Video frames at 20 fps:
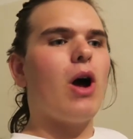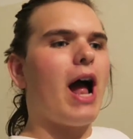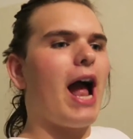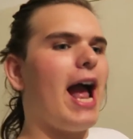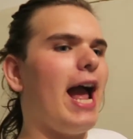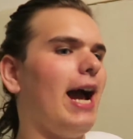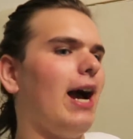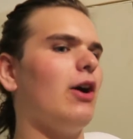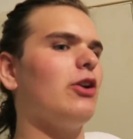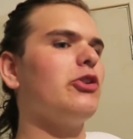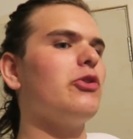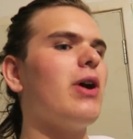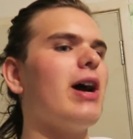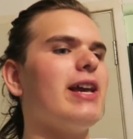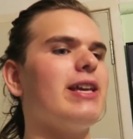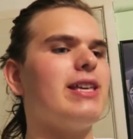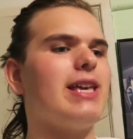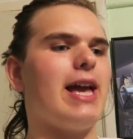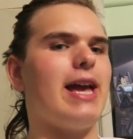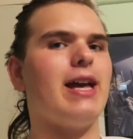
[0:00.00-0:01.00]
how do
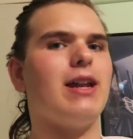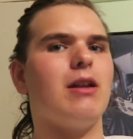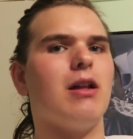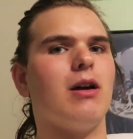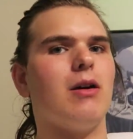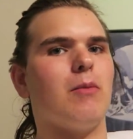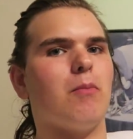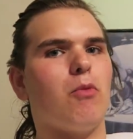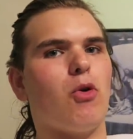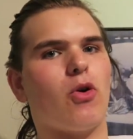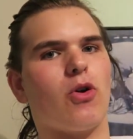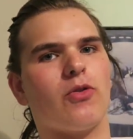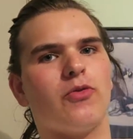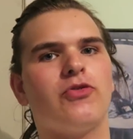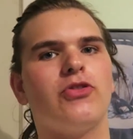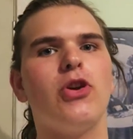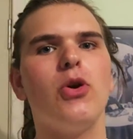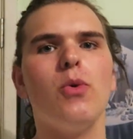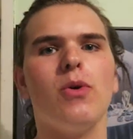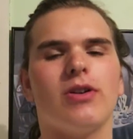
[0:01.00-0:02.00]
I get more
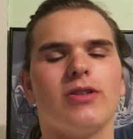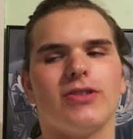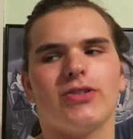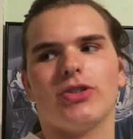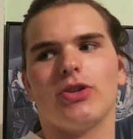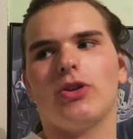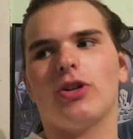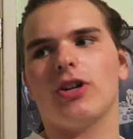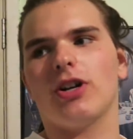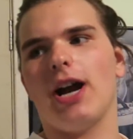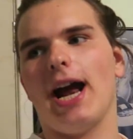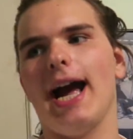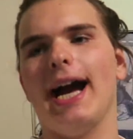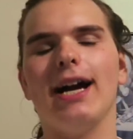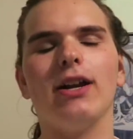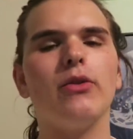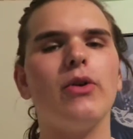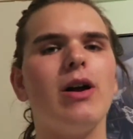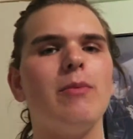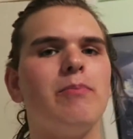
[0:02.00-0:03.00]
viewers? Or
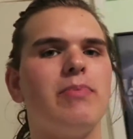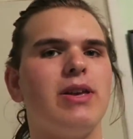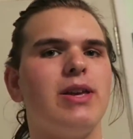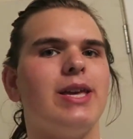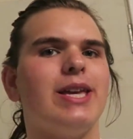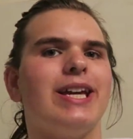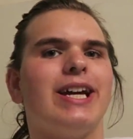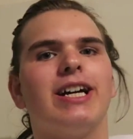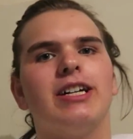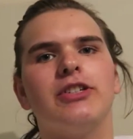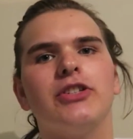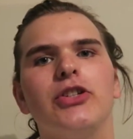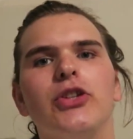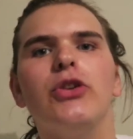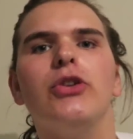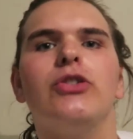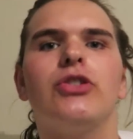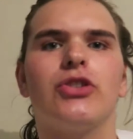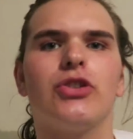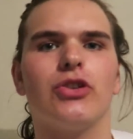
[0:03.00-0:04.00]
how do I be a
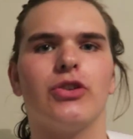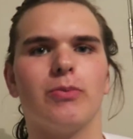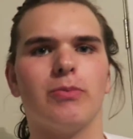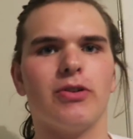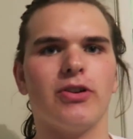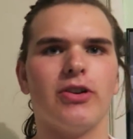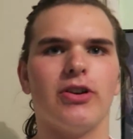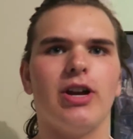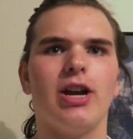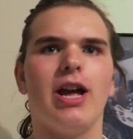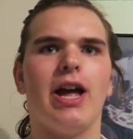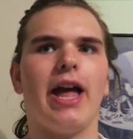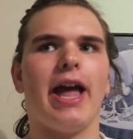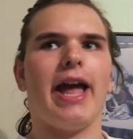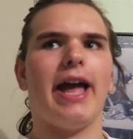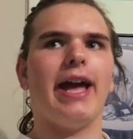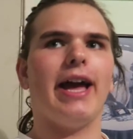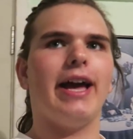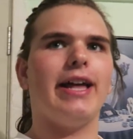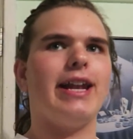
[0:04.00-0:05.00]
YouTuber?
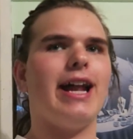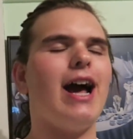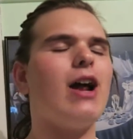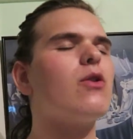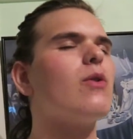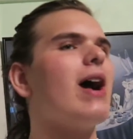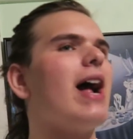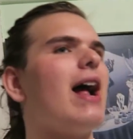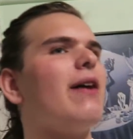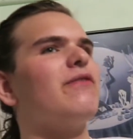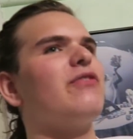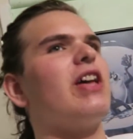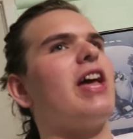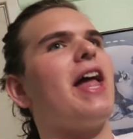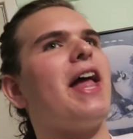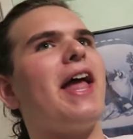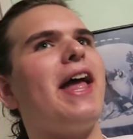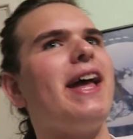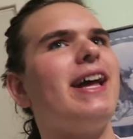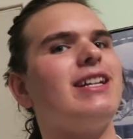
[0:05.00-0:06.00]
And how do I have
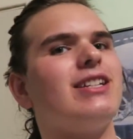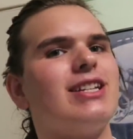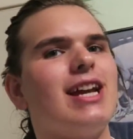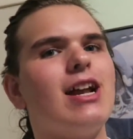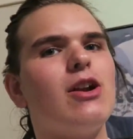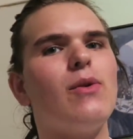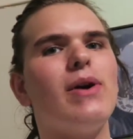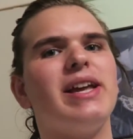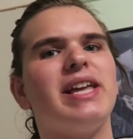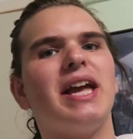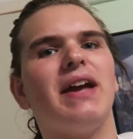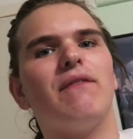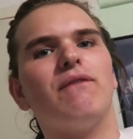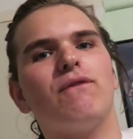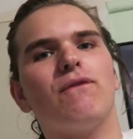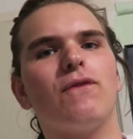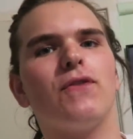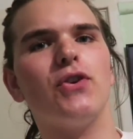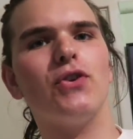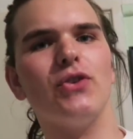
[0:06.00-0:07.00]
the edge? How do I get
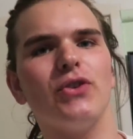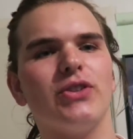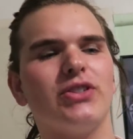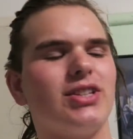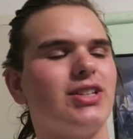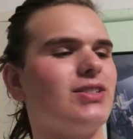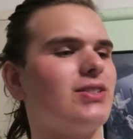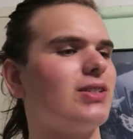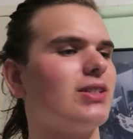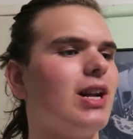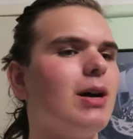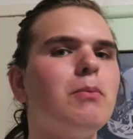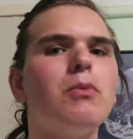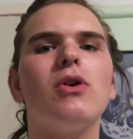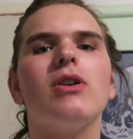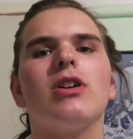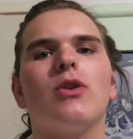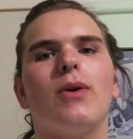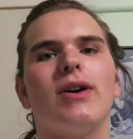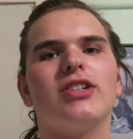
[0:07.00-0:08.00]
views? It's the number
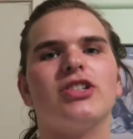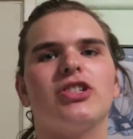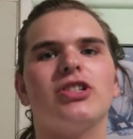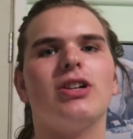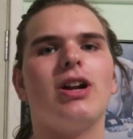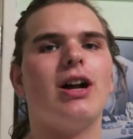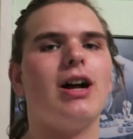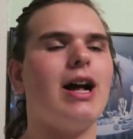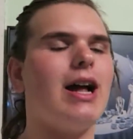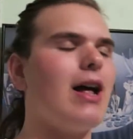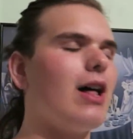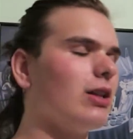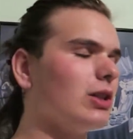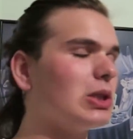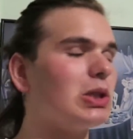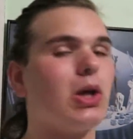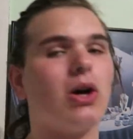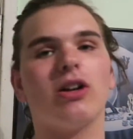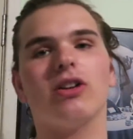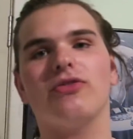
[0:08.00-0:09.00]
one question a
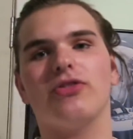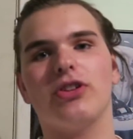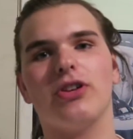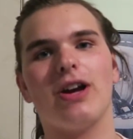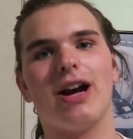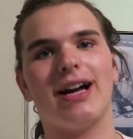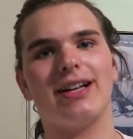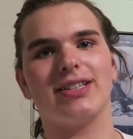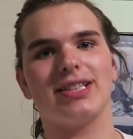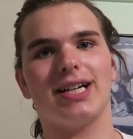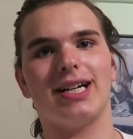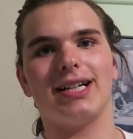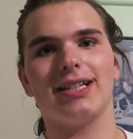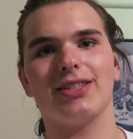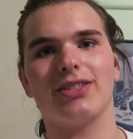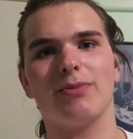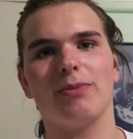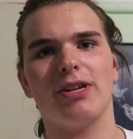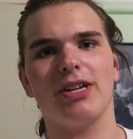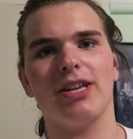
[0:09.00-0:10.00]
lot of you guys
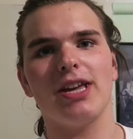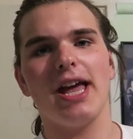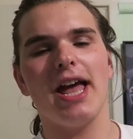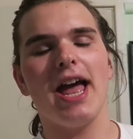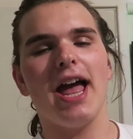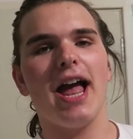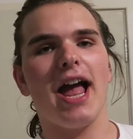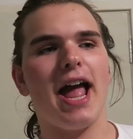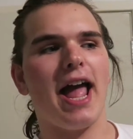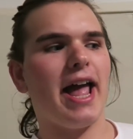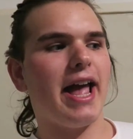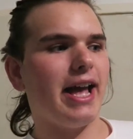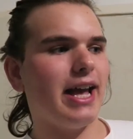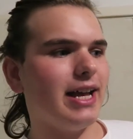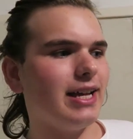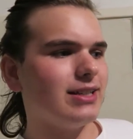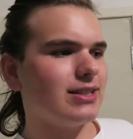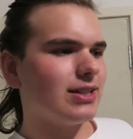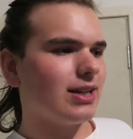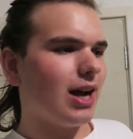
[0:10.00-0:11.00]
ask me.
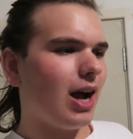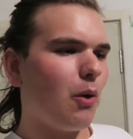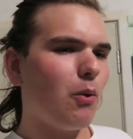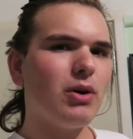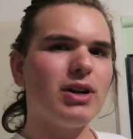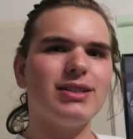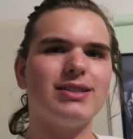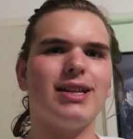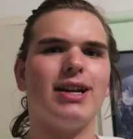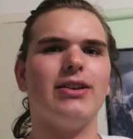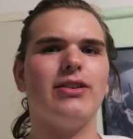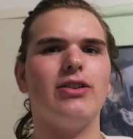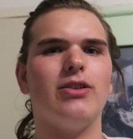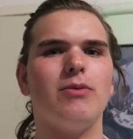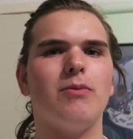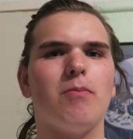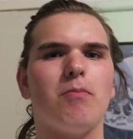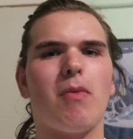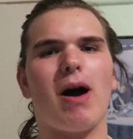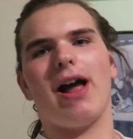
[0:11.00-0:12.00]
And I want to tell
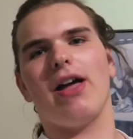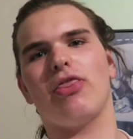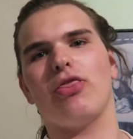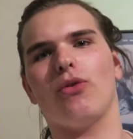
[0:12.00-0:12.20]
you my